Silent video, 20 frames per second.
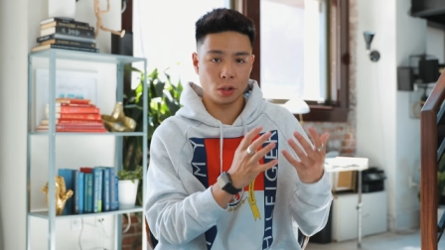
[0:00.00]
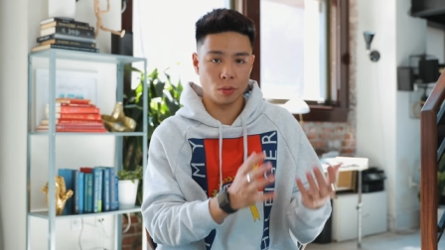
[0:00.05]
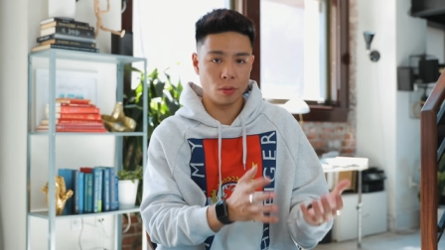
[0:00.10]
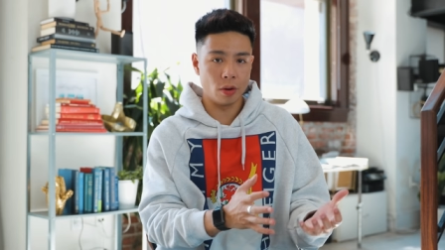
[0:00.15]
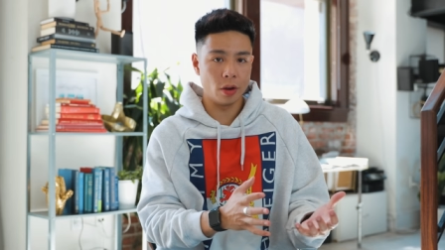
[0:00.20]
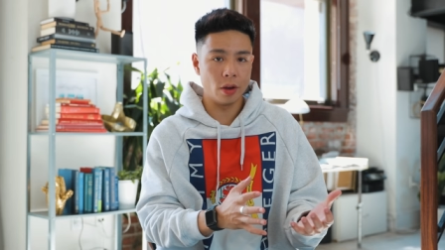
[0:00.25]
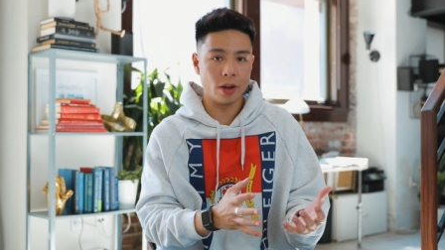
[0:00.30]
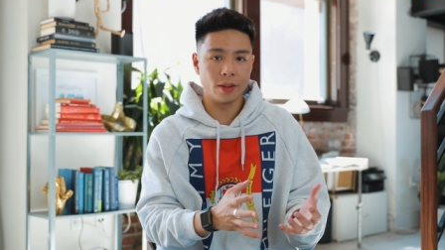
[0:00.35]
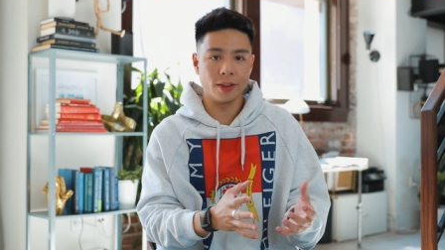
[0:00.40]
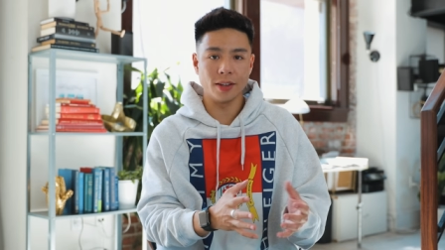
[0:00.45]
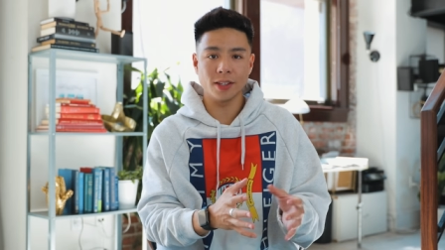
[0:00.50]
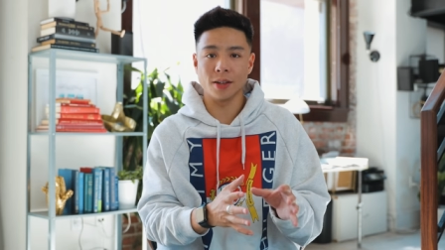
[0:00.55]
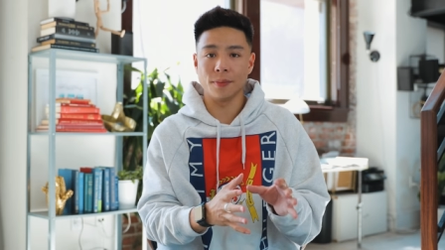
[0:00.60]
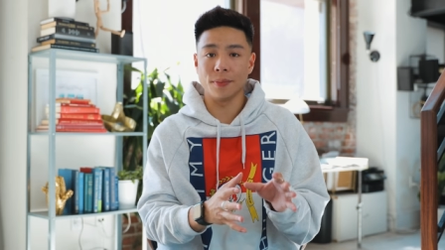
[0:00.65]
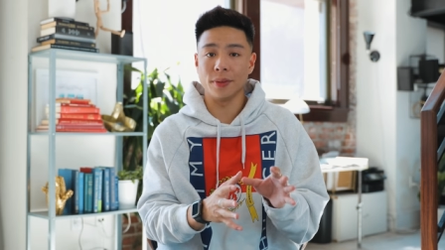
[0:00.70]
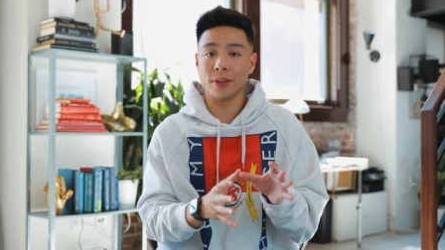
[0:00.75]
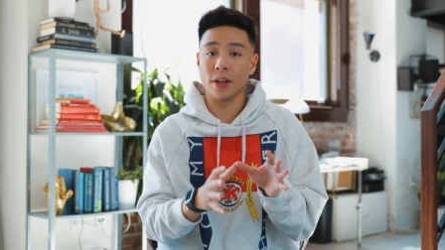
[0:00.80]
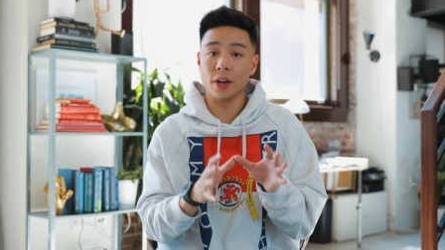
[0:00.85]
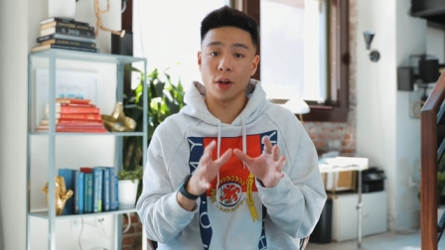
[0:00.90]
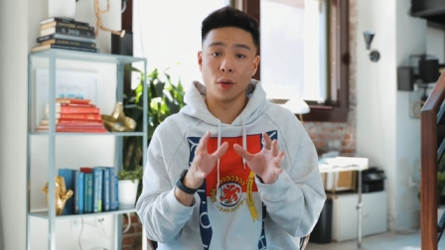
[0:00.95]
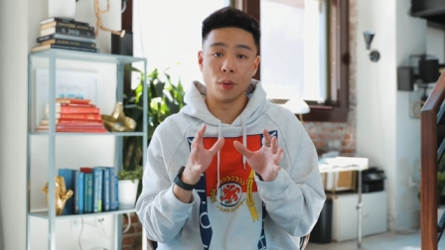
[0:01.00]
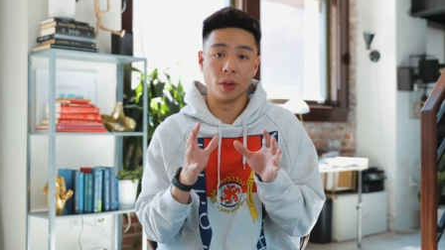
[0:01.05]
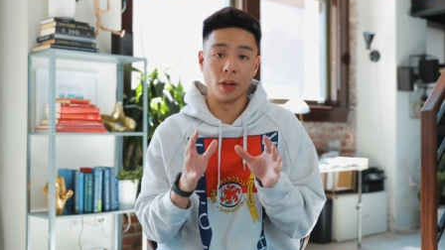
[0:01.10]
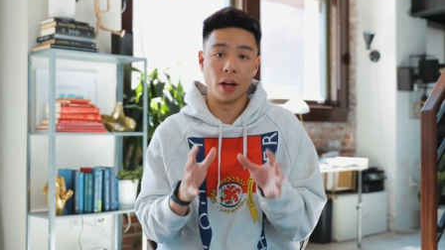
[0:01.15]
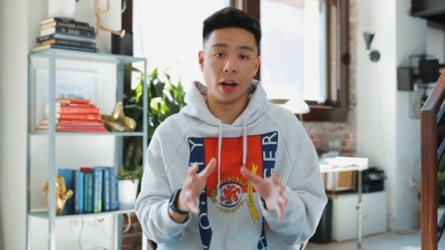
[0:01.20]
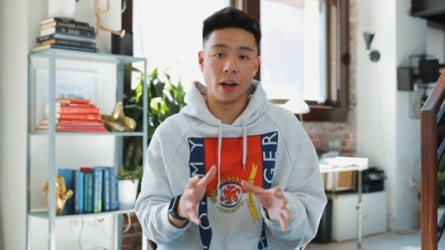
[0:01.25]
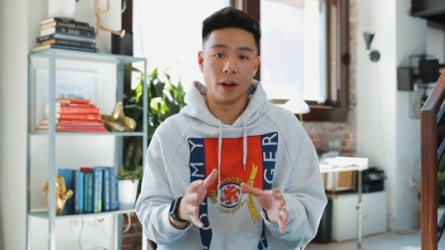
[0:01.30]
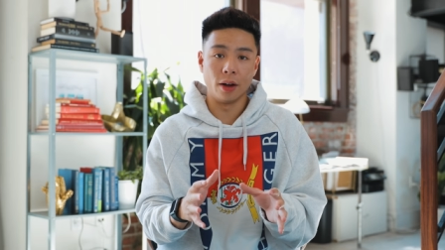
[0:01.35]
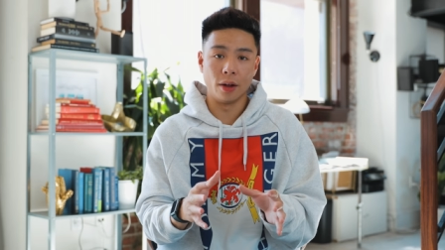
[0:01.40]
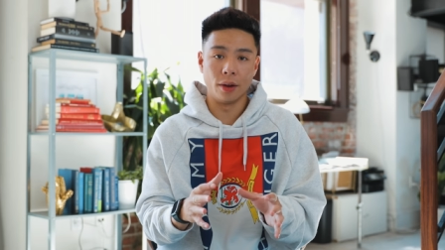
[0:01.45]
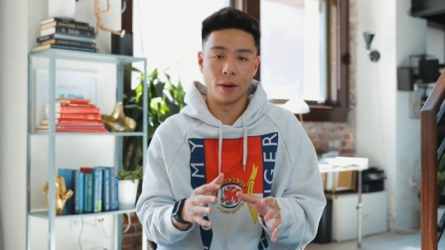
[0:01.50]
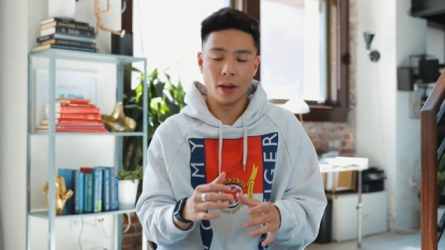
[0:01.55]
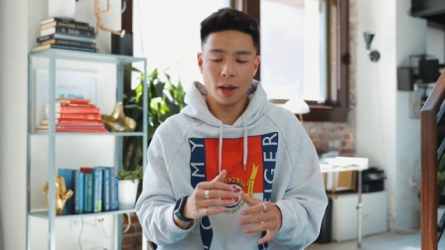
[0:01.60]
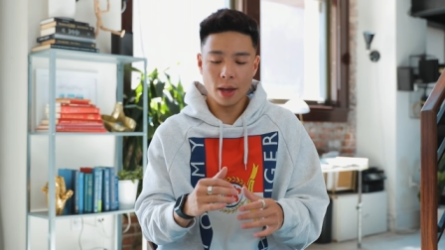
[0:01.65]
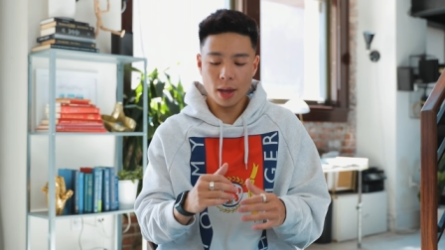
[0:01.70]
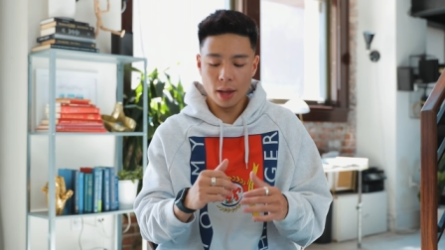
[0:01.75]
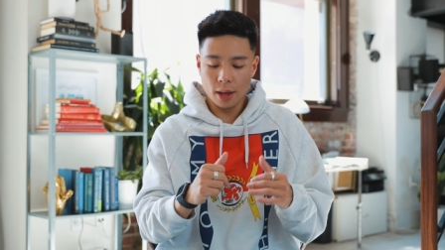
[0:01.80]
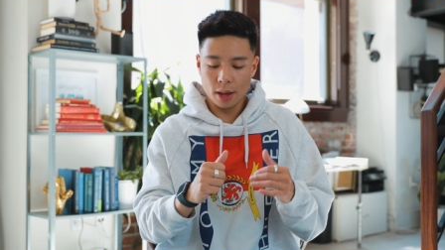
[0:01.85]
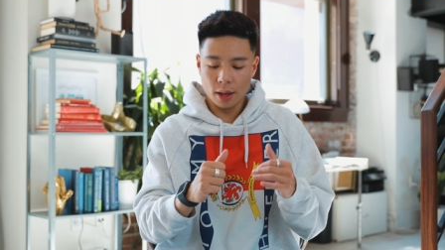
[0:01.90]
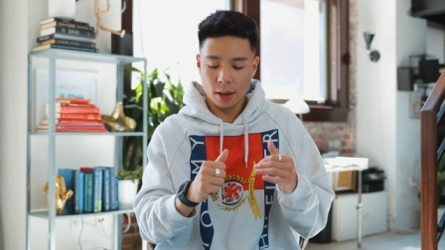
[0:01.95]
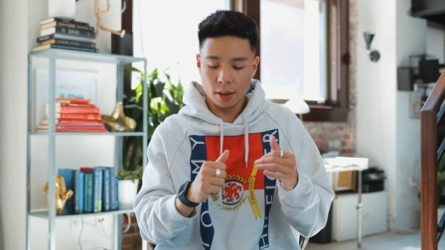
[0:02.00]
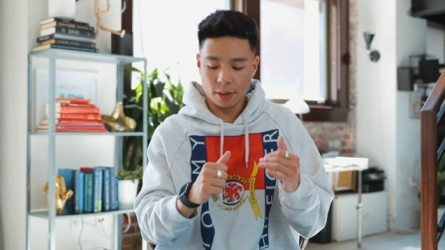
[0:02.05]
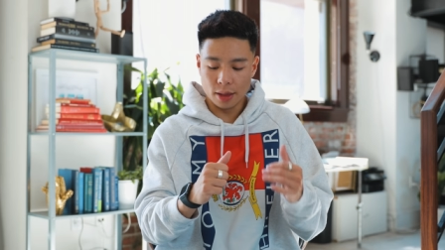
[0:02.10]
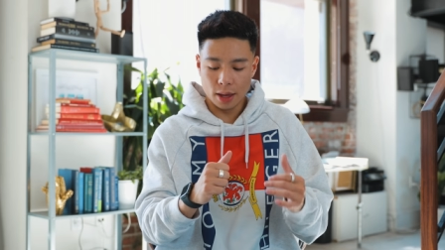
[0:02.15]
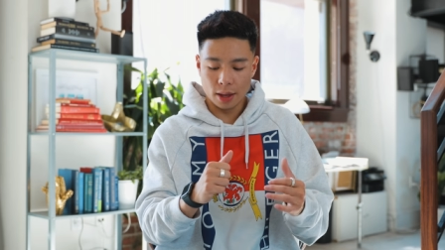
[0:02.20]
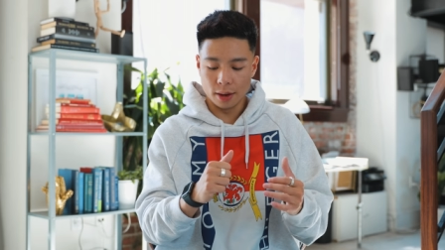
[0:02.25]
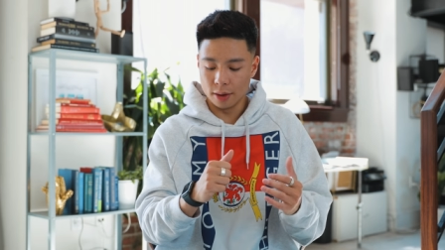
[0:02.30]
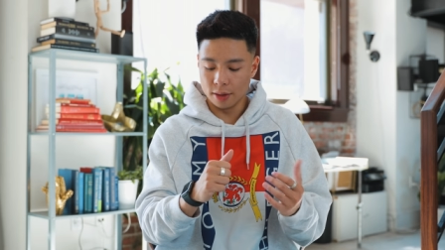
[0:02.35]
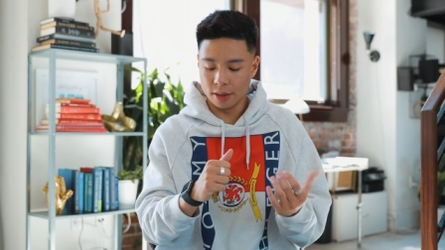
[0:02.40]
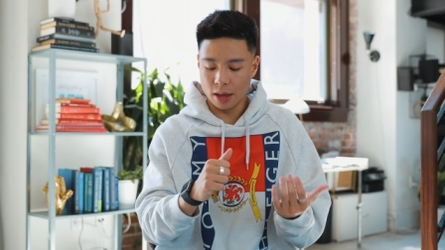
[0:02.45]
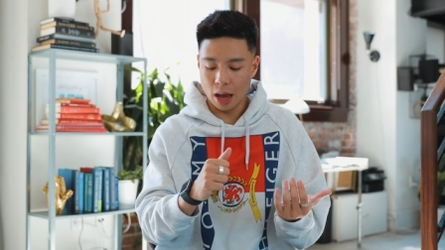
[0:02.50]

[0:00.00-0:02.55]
three and that's something that you rely on, then